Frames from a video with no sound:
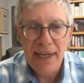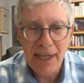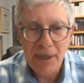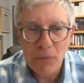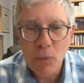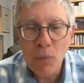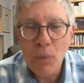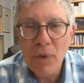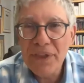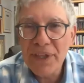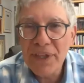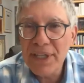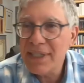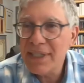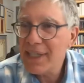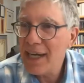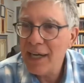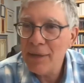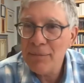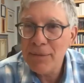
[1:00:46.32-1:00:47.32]
within the
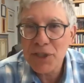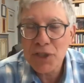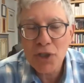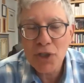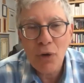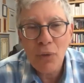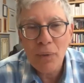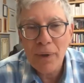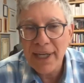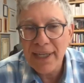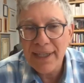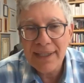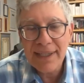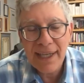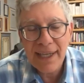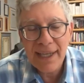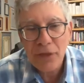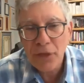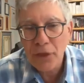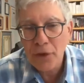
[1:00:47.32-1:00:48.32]
time. It's already
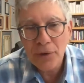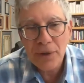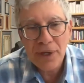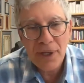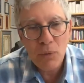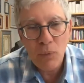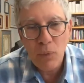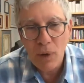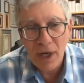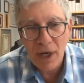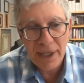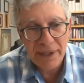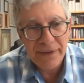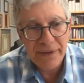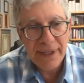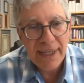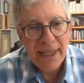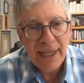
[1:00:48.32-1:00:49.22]
10:31.